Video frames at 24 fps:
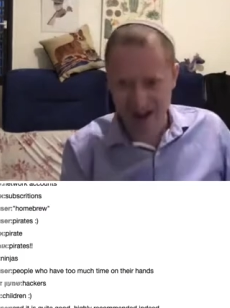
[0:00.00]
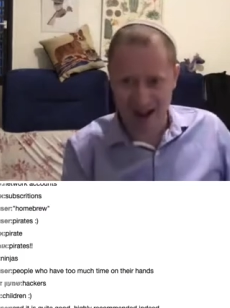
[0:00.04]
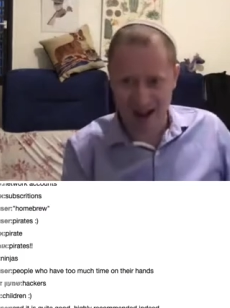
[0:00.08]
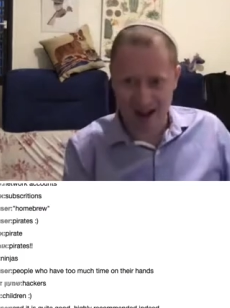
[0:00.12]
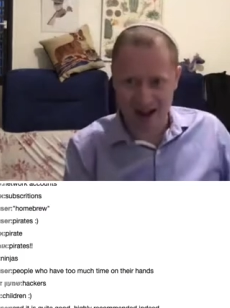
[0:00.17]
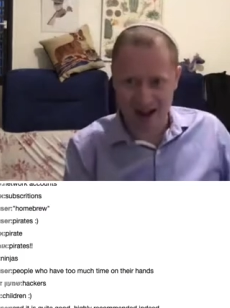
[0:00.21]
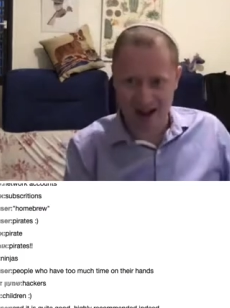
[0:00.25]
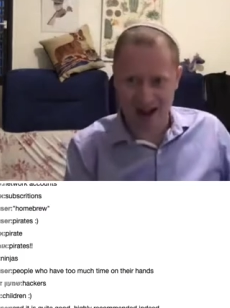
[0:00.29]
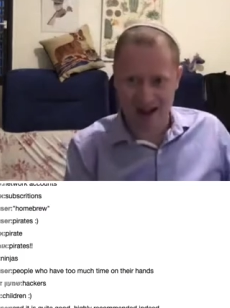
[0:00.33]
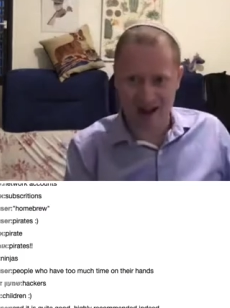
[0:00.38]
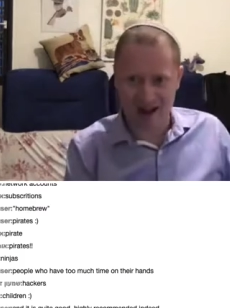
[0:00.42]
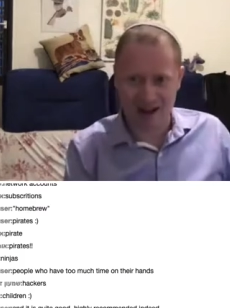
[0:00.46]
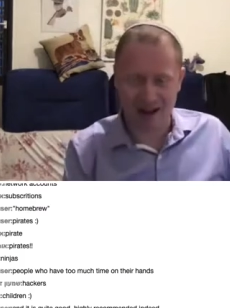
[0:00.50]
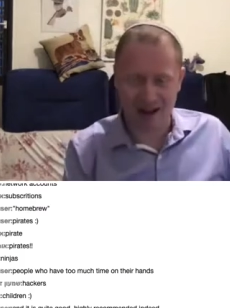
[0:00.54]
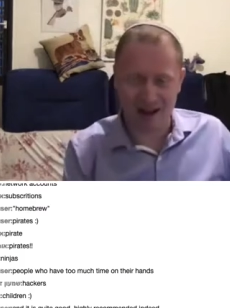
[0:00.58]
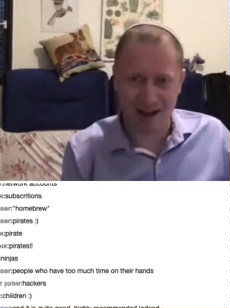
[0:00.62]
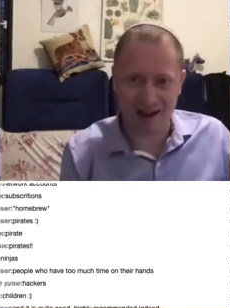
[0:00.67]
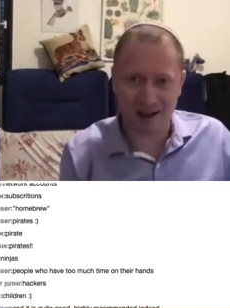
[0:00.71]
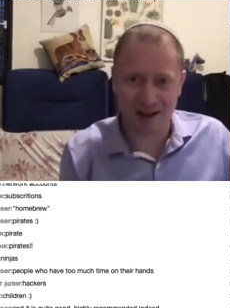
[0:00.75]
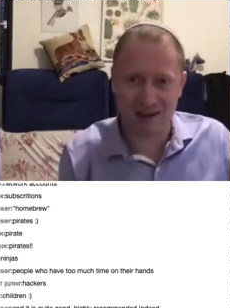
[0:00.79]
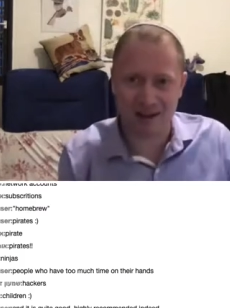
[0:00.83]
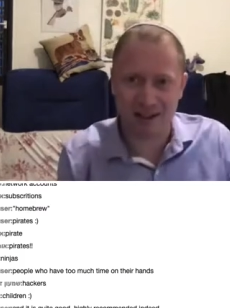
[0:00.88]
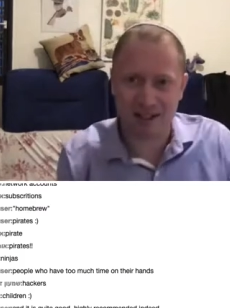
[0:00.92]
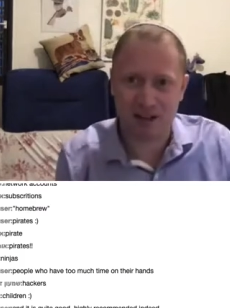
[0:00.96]
instances
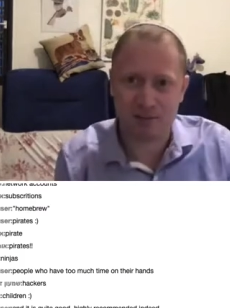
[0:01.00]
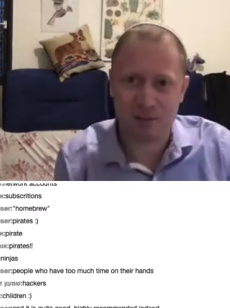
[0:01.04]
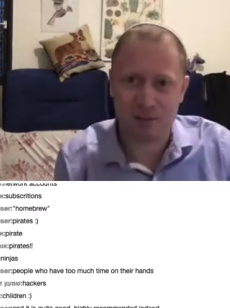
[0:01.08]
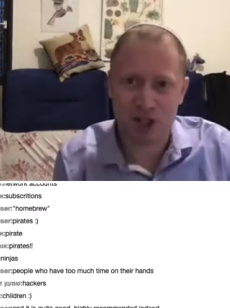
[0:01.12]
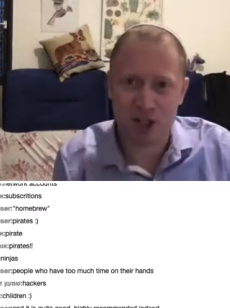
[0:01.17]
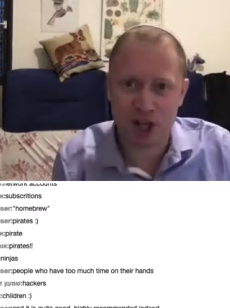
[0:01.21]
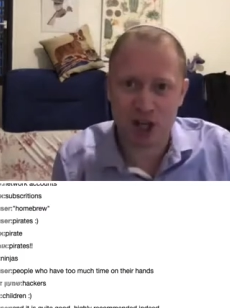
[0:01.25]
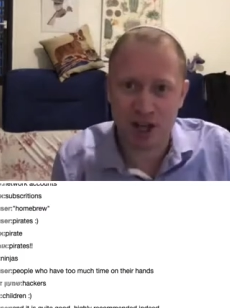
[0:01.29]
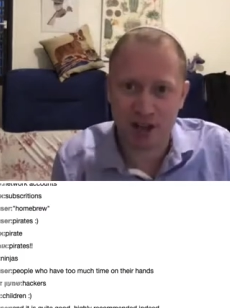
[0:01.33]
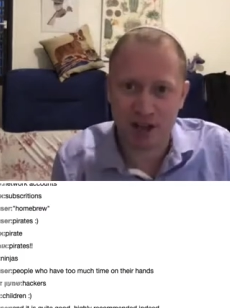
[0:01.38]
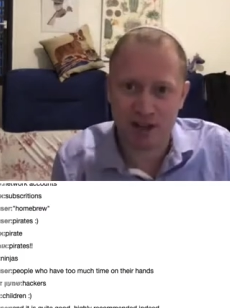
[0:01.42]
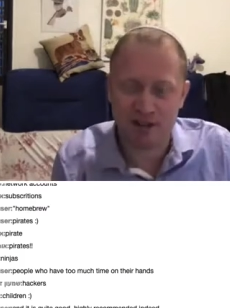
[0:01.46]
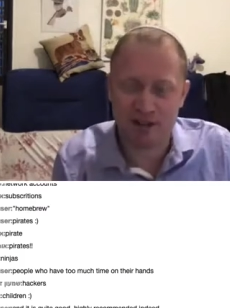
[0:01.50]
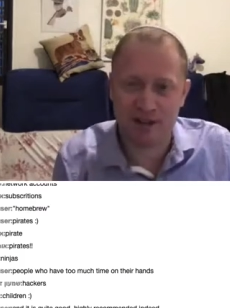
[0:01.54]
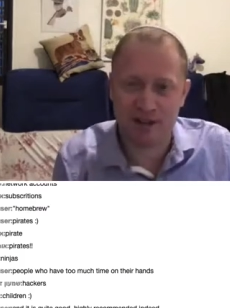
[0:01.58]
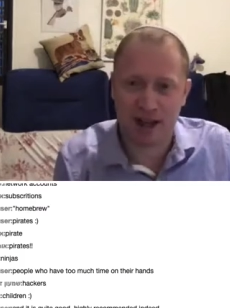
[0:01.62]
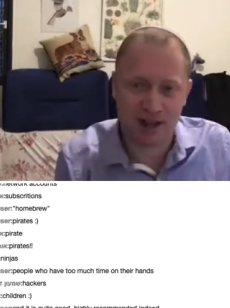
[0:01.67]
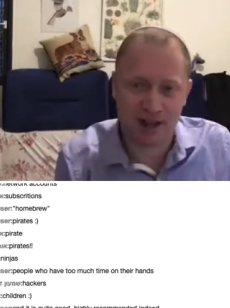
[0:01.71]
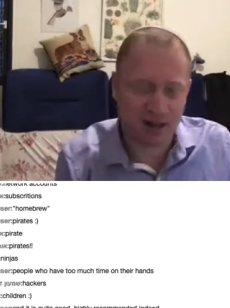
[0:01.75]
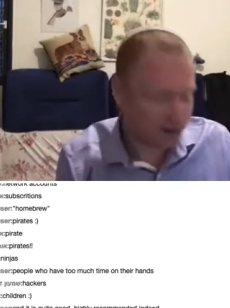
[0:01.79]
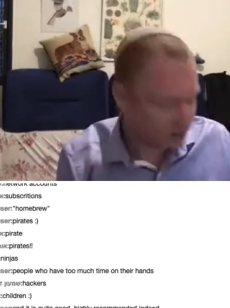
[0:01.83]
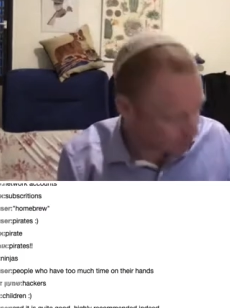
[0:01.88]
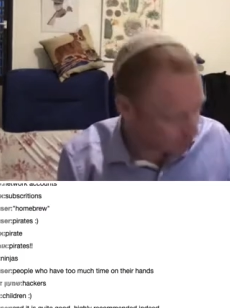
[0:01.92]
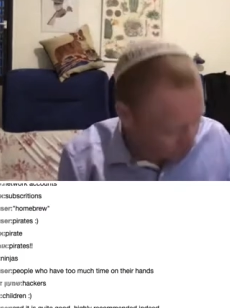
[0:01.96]
with
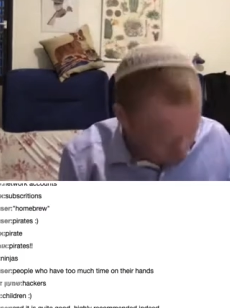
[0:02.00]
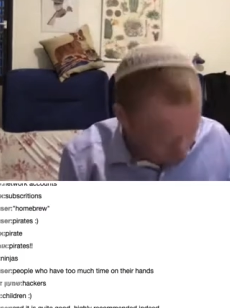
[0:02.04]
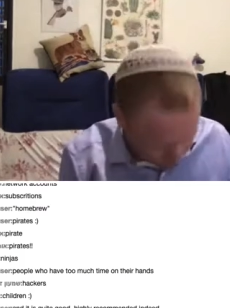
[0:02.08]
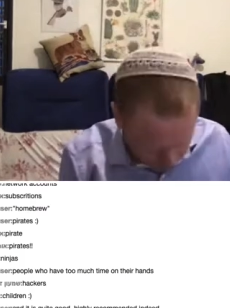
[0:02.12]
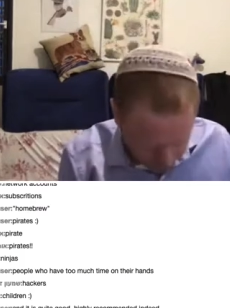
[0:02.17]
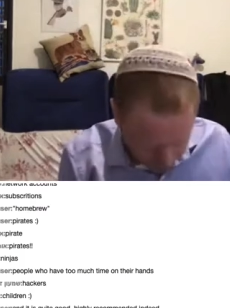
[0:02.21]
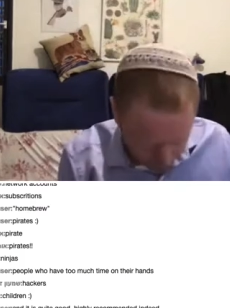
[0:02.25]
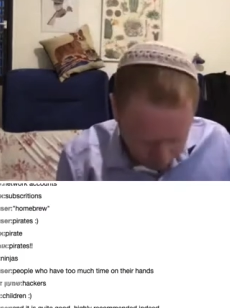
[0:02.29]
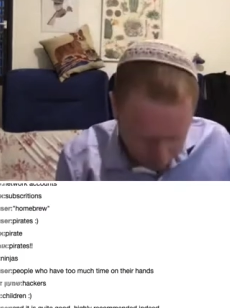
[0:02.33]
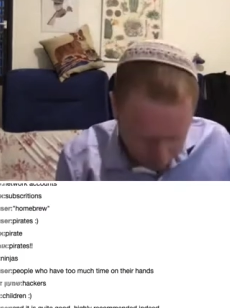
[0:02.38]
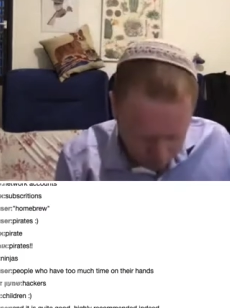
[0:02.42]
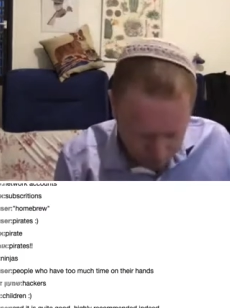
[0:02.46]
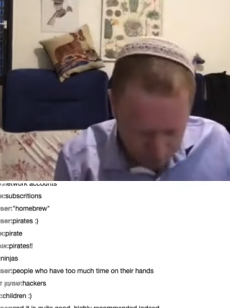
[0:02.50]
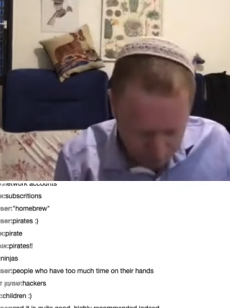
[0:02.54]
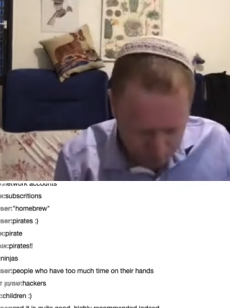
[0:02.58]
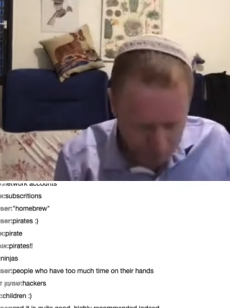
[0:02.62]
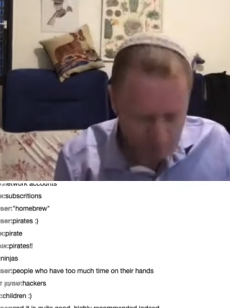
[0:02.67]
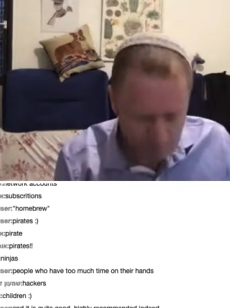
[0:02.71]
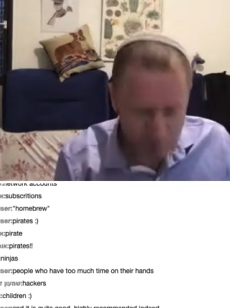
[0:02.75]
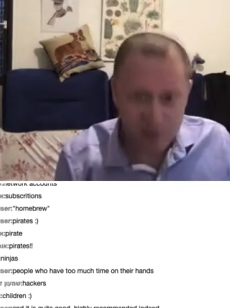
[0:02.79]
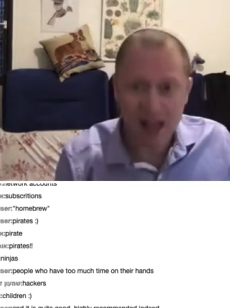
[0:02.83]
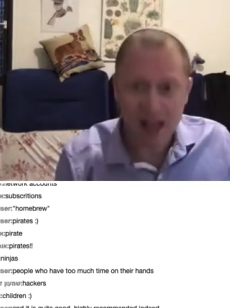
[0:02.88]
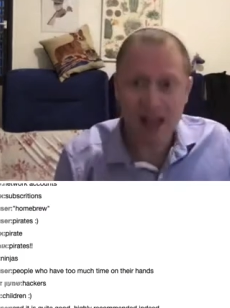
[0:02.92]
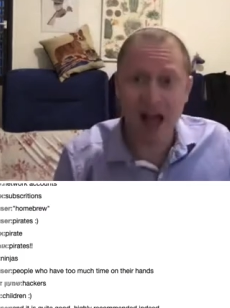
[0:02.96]
FPGAs inside,
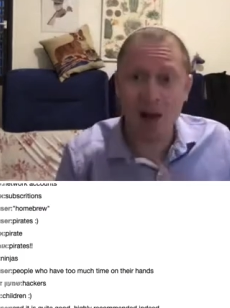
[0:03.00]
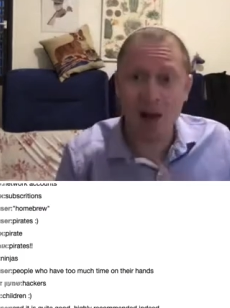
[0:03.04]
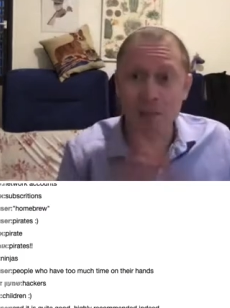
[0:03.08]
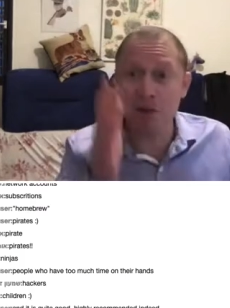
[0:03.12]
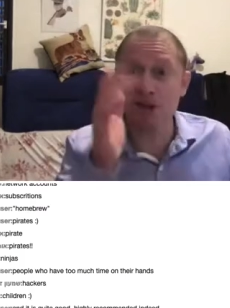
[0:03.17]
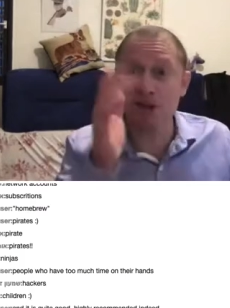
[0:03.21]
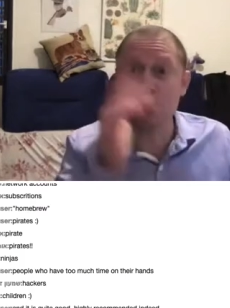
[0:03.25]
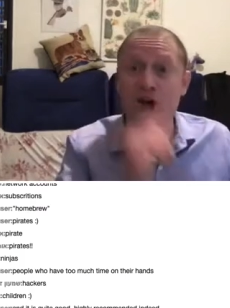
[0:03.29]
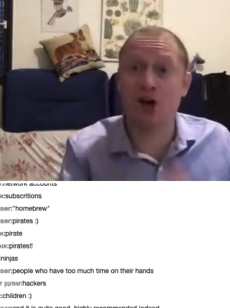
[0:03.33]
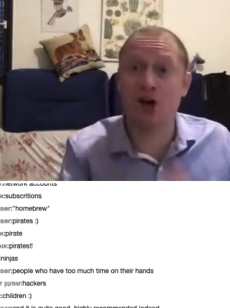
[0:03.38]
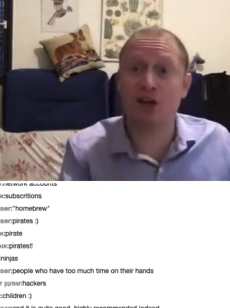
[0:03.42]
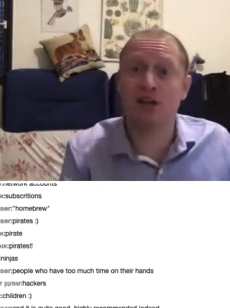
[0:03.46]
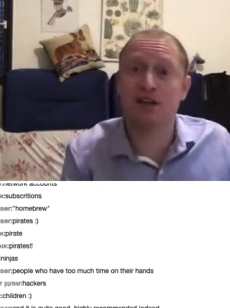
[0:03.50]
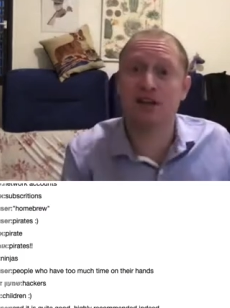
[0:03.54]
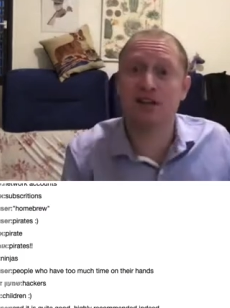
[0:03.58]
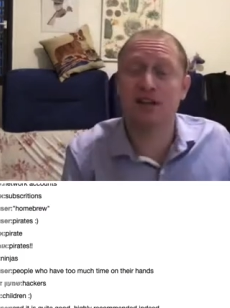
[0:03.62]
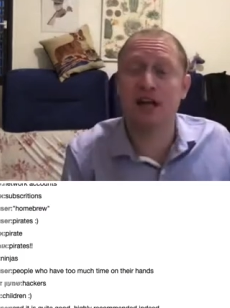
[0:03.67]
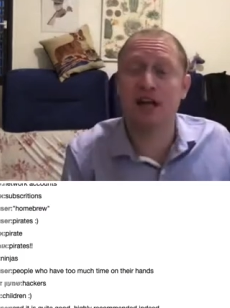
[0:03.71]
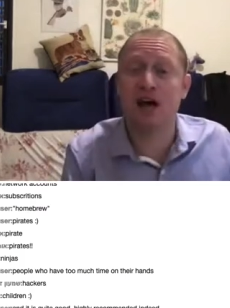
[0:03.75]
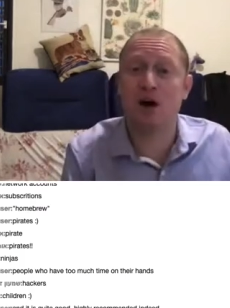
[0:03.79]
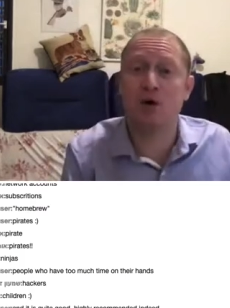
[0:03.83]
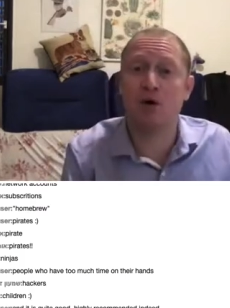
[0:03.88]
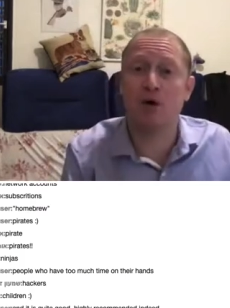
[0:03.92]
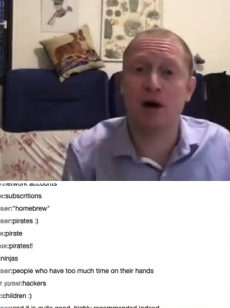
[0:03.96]
because they're really good in doing
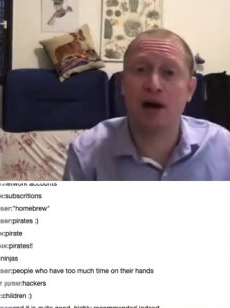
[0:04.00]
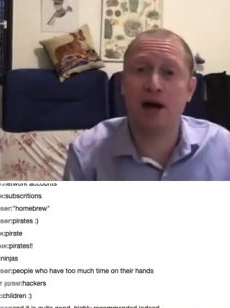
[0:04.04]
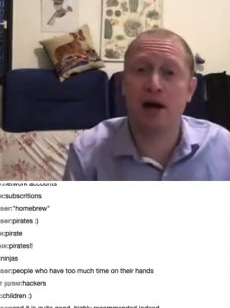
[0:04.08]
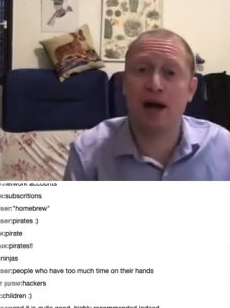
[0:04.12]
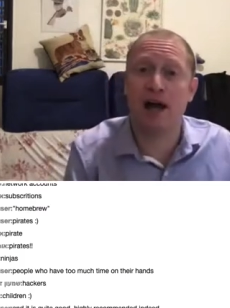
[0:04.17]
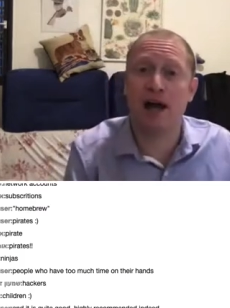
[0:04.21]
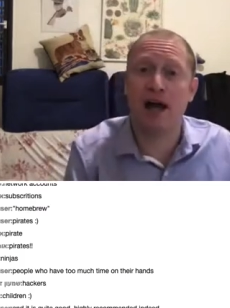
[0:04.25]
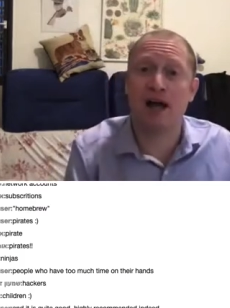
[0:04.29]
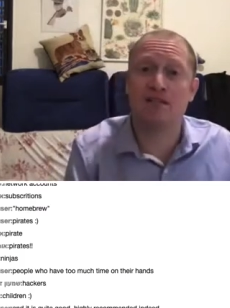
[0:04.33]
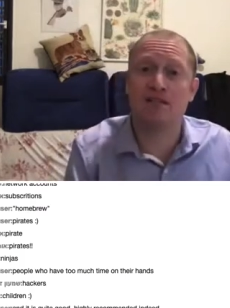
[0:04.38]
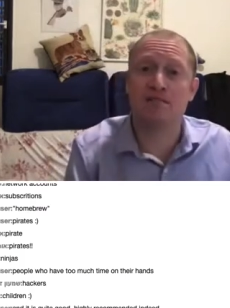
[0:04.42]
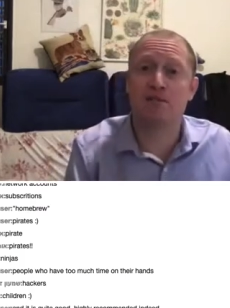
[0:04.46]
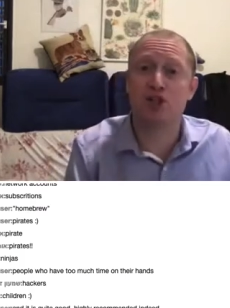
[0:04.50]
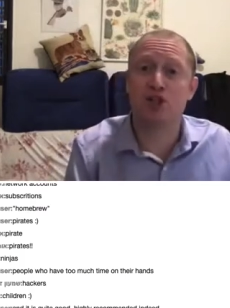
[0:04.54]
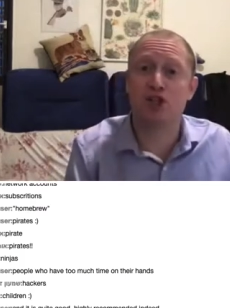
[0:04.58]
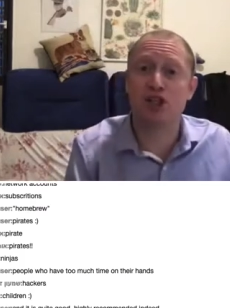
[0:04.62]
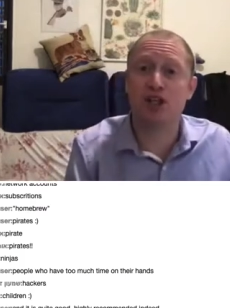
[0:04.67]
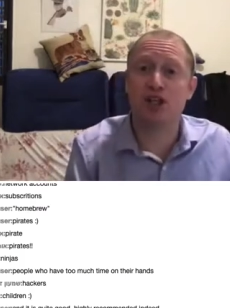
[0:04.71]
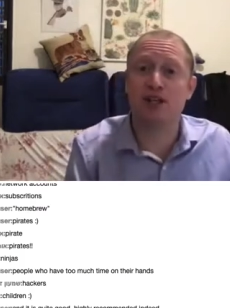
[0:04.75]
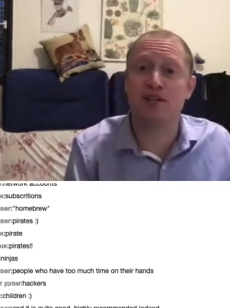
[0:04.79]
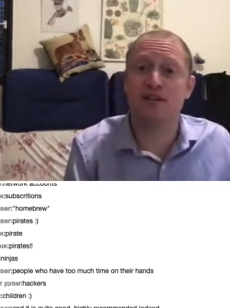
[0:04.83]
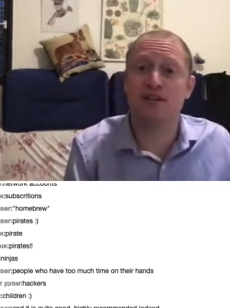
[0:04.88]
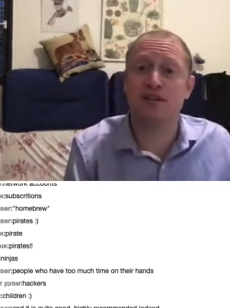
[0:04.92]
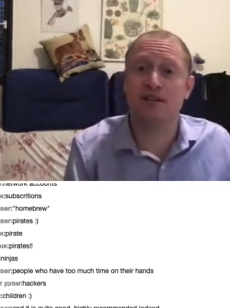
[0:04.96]
stuff like transcoding